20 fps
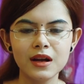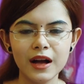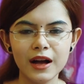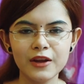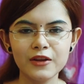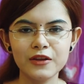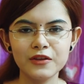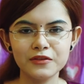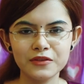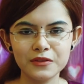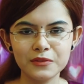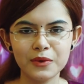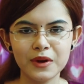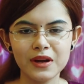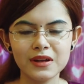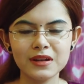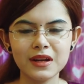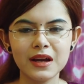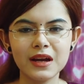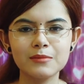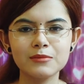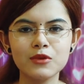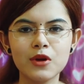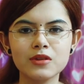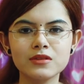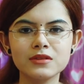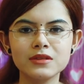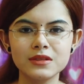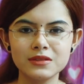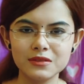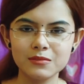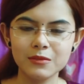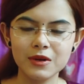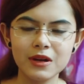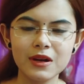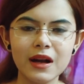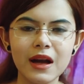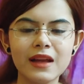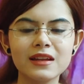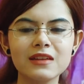Hello everyone, I am Dr.
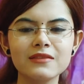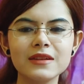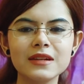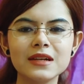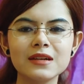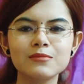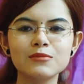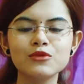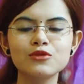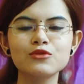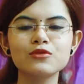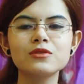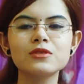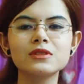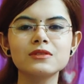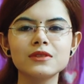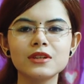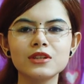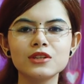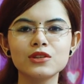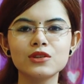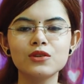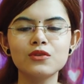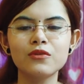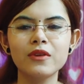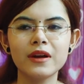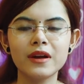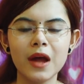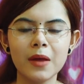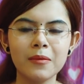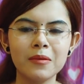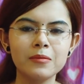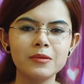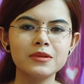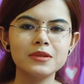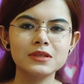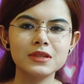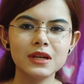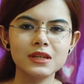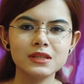Indrima and I welcome you to this video where I will be
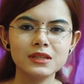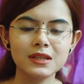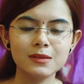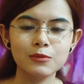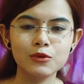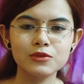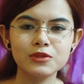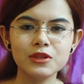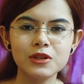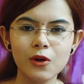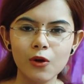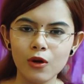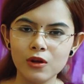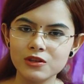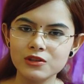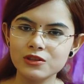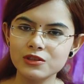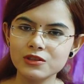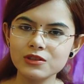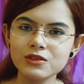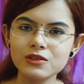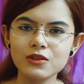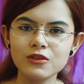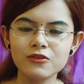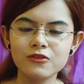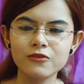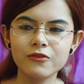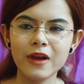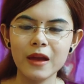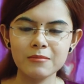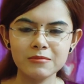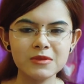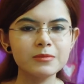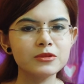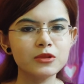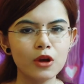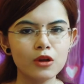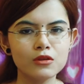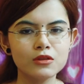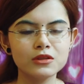discussing about the colleges of MD
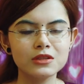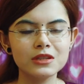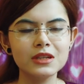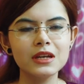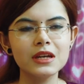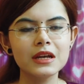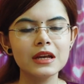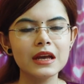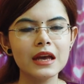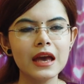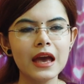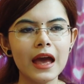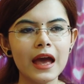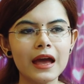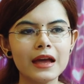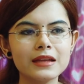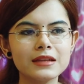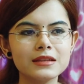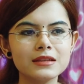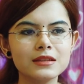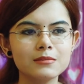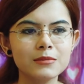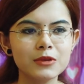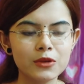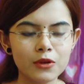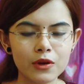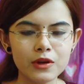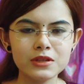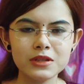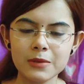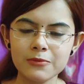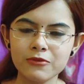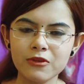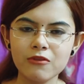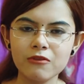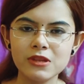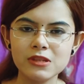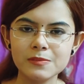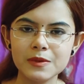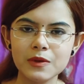Pathology. And because I am from
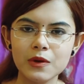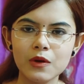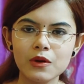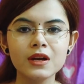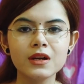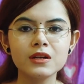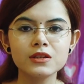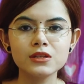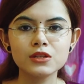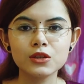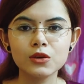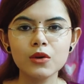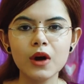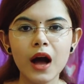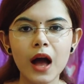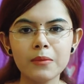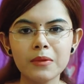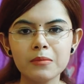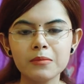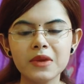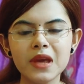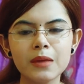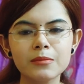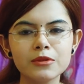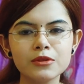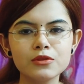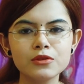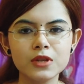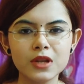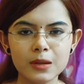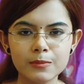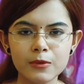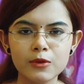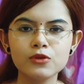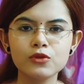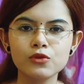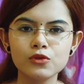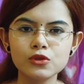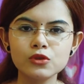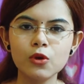West Bengal, so I will be able to tell about
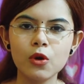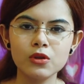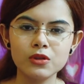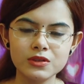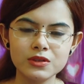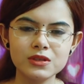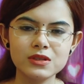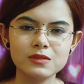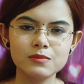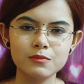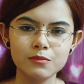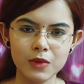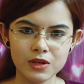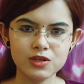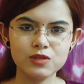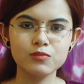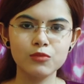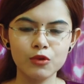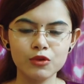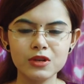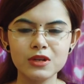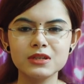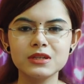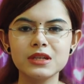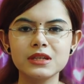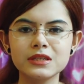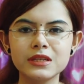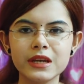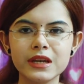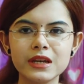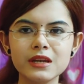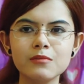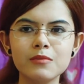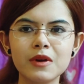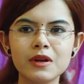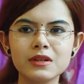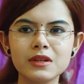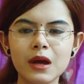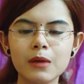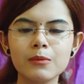those colleges much more in detail,
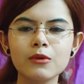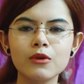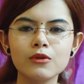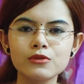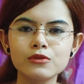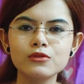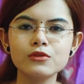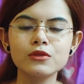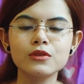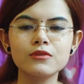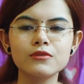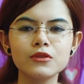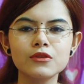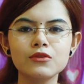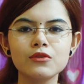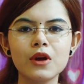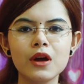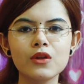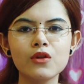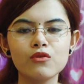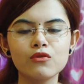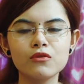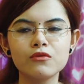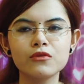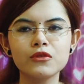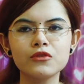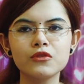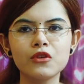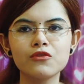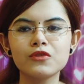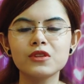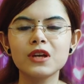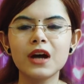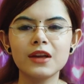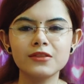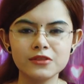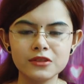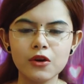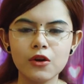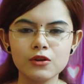but I will also give you an overview of the
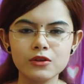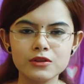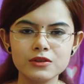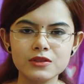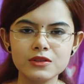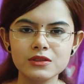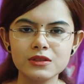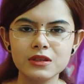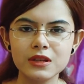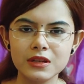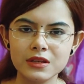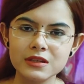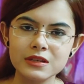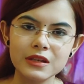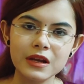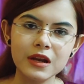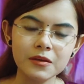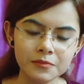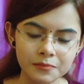other colleges in India.